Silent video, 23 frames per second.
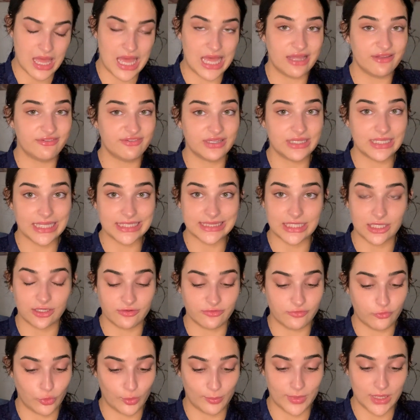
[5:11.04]
I feel like their
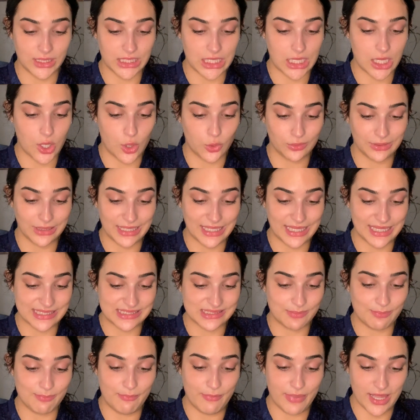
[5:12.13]
formula only
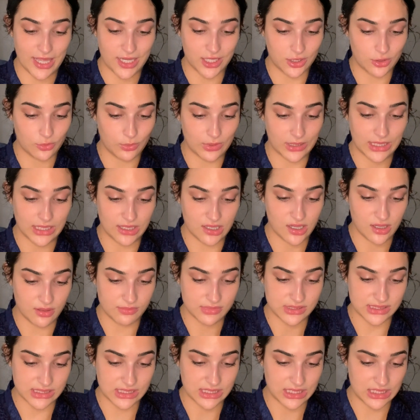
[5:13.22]
gets better when it
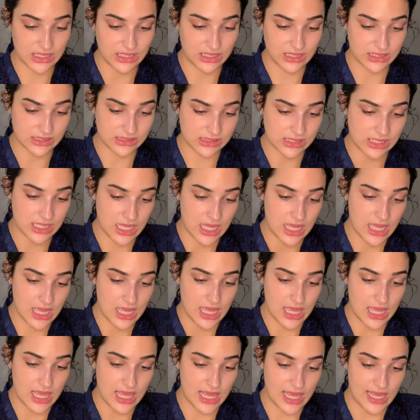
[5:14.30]
comes to this.
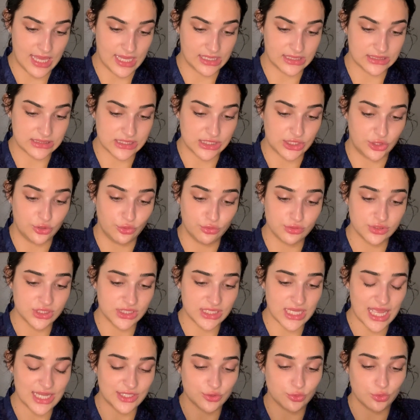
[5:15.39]
And
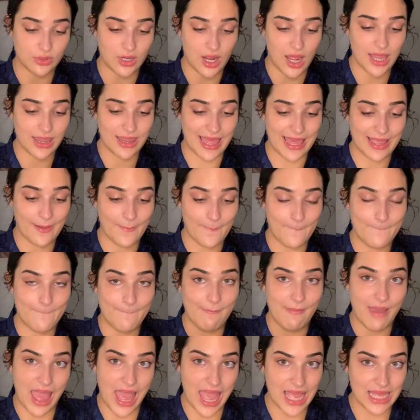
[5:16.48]
usually I do not like
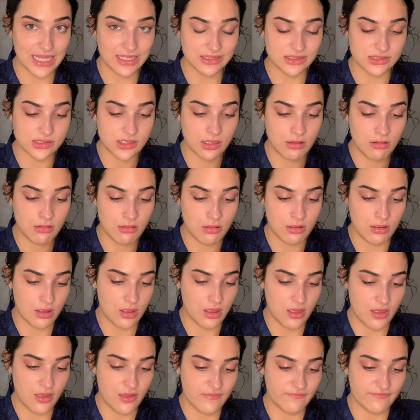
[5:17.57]
matte
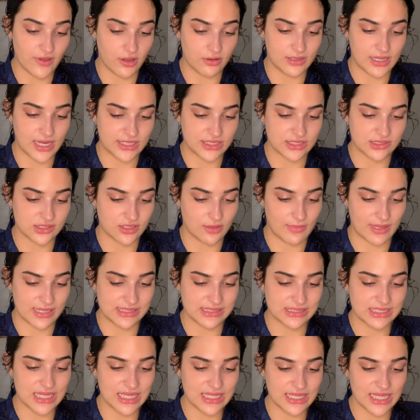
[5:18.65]
foundations on my
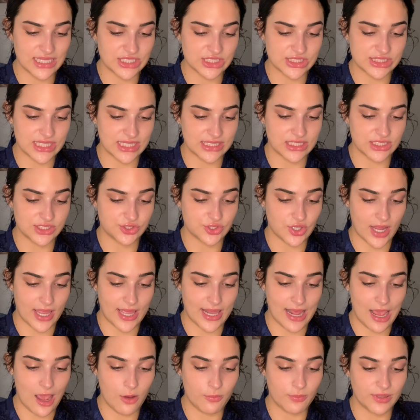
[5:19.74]
skin. They just tend to dry
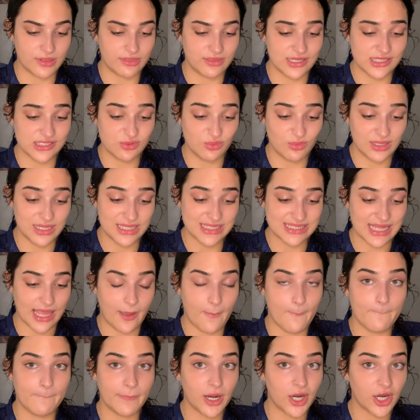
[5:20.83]
it out. But this one is
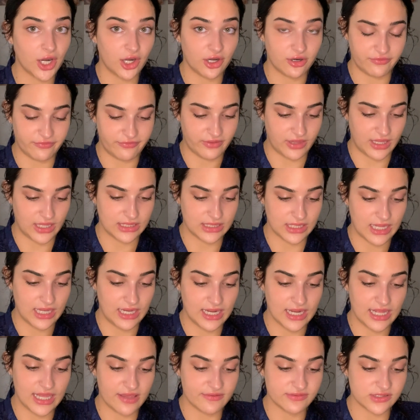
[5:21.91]
like perfect and
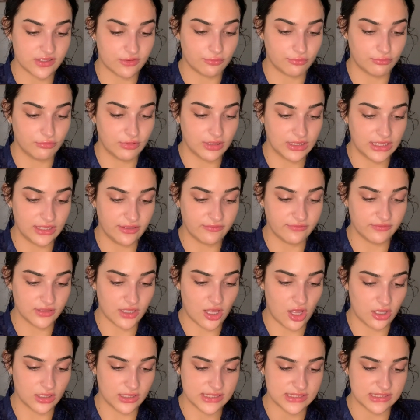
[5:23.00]
it gives a really
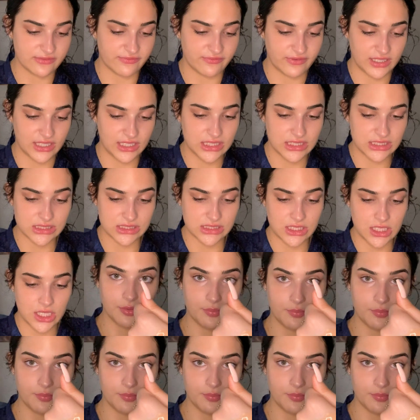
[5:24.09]
flawless finish.